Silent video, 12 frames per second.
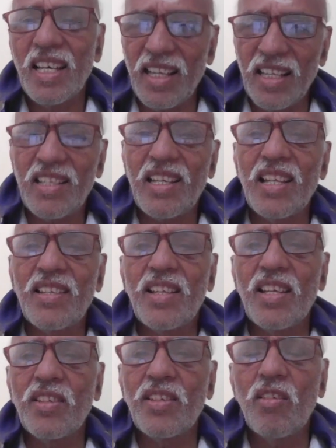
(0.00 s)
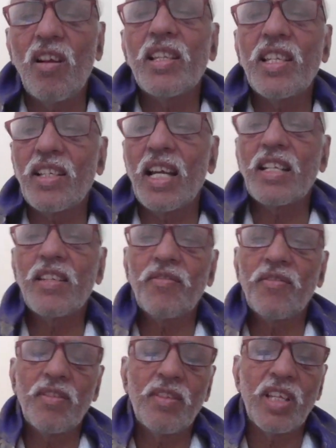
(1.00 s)
restlessness, all these kinds of
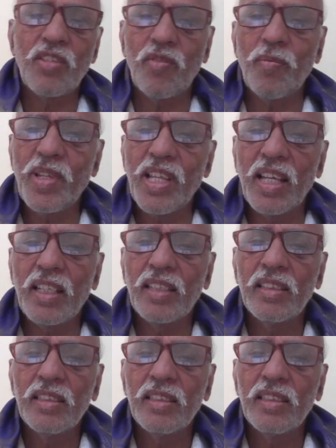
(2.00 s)
things will be there.